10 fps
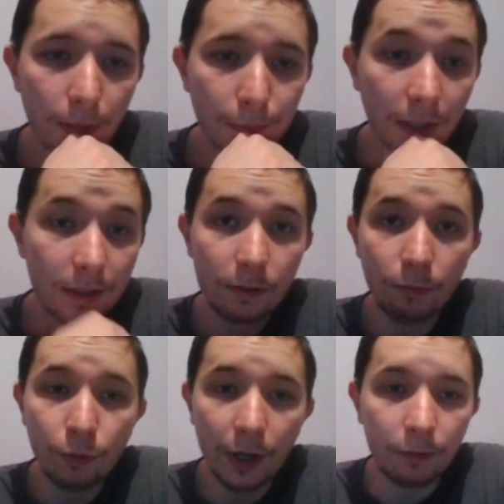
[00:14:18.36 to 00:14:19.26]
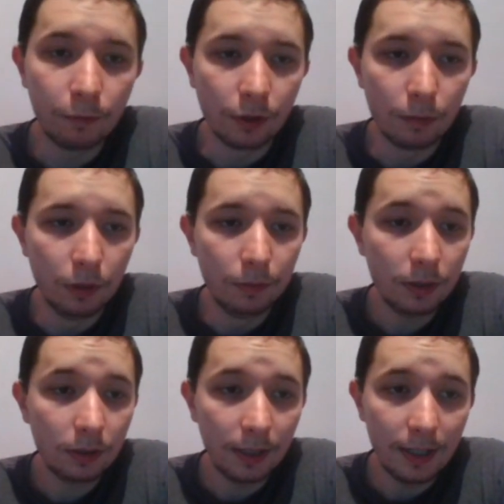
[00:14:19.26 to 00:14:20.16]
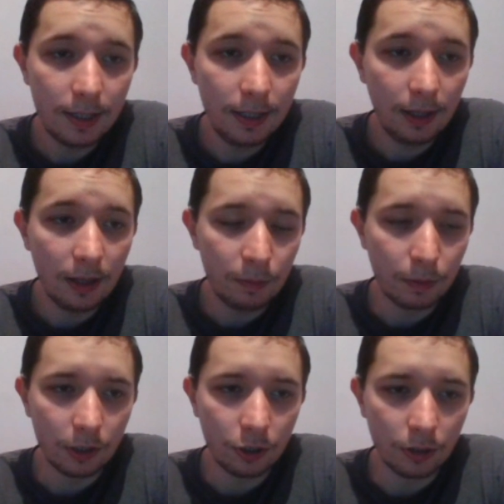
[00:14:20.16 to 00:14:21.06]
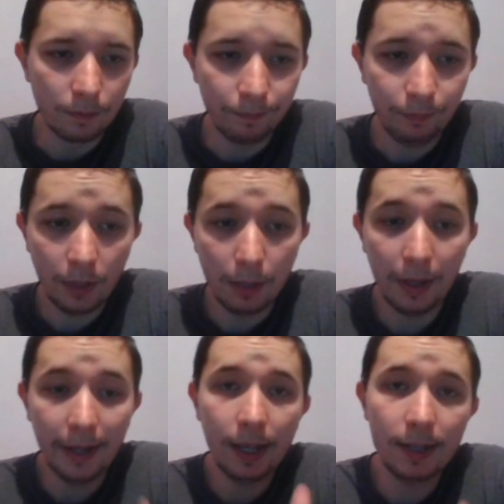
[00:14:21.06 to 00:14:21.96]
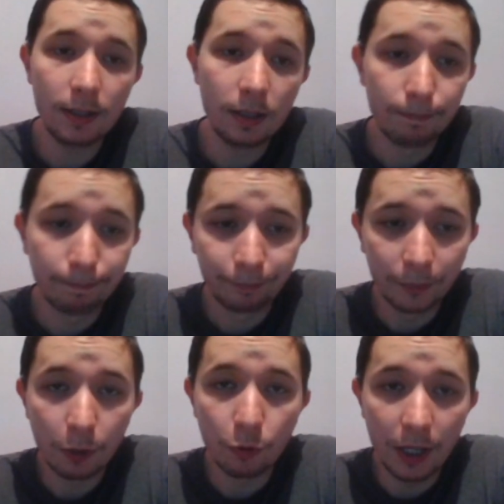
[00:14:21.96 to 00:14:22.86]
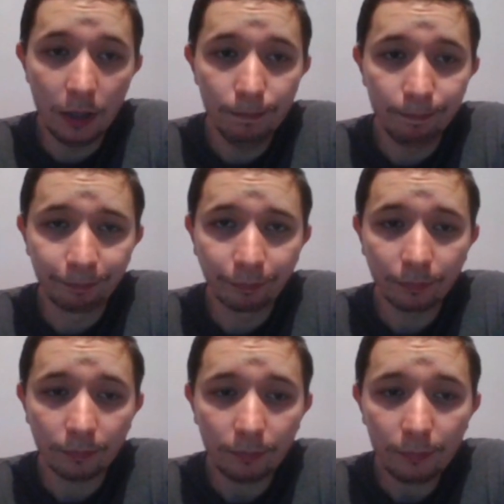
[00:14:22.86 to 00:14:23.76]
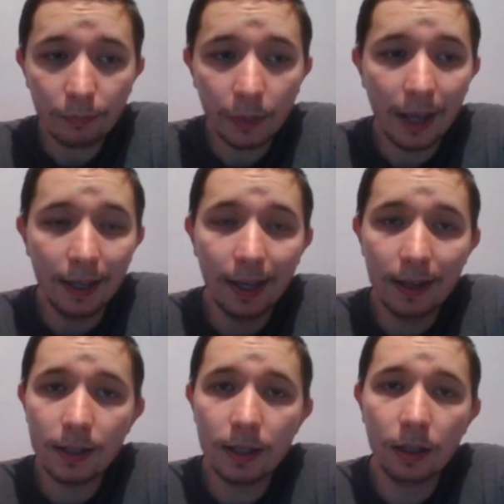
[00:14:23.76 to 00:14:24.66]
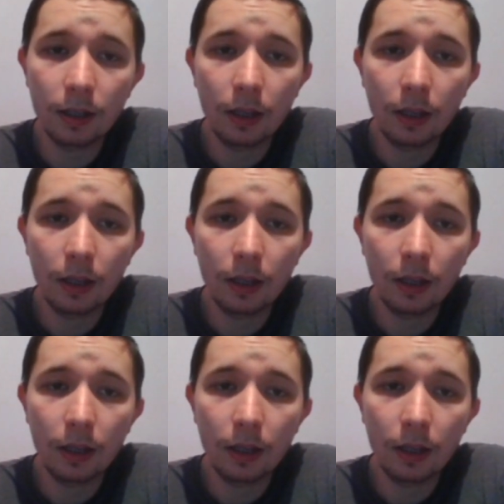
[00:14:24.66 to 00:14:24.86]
Let's wait for a moment. Let's see this position. Black has queen against